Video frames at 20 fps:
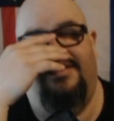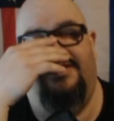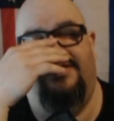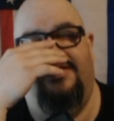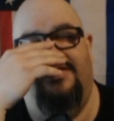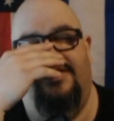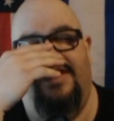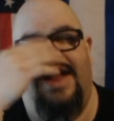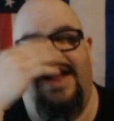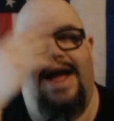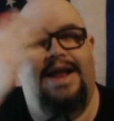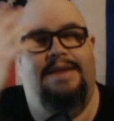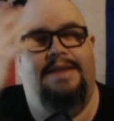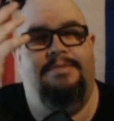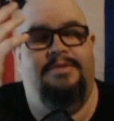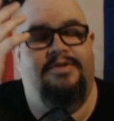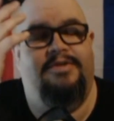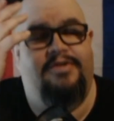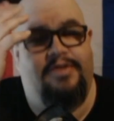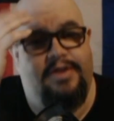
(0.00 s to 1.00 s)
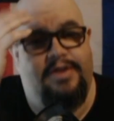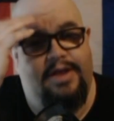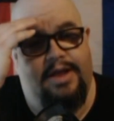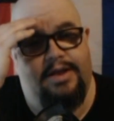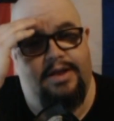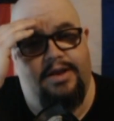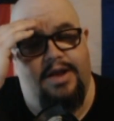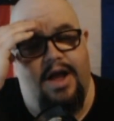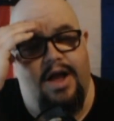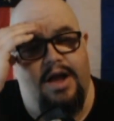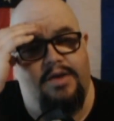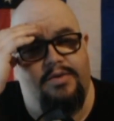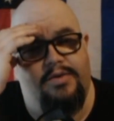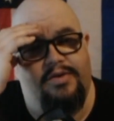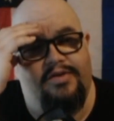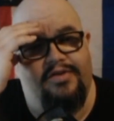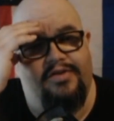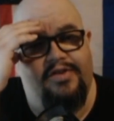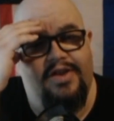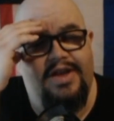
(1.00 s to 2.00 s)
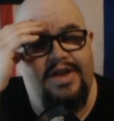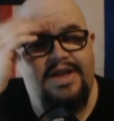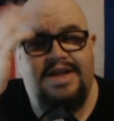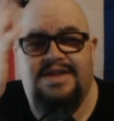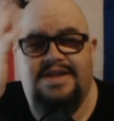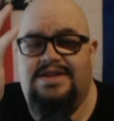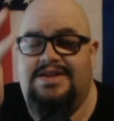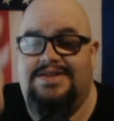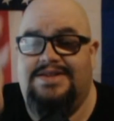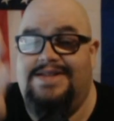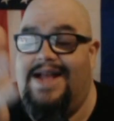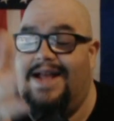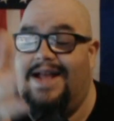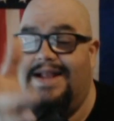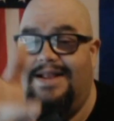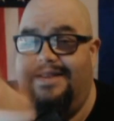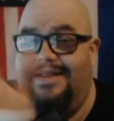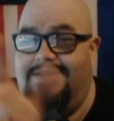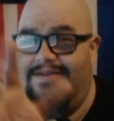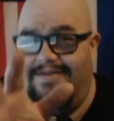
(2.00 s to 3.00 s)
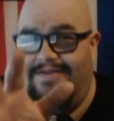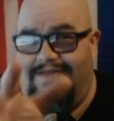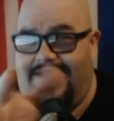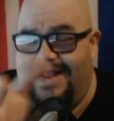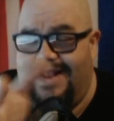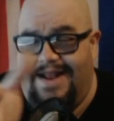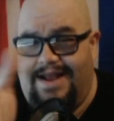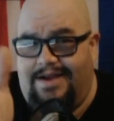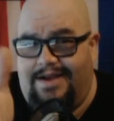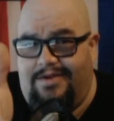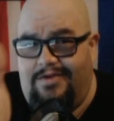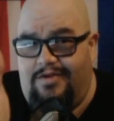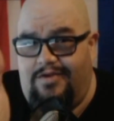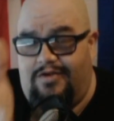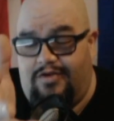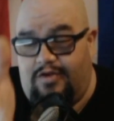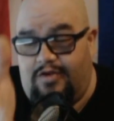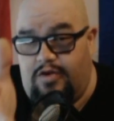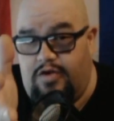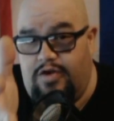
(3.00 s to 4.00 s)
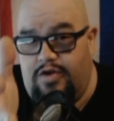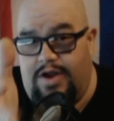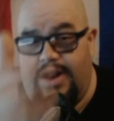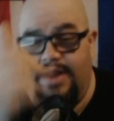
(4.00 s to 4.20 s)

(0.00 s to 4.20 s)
unanimously in Congress. Does that not concern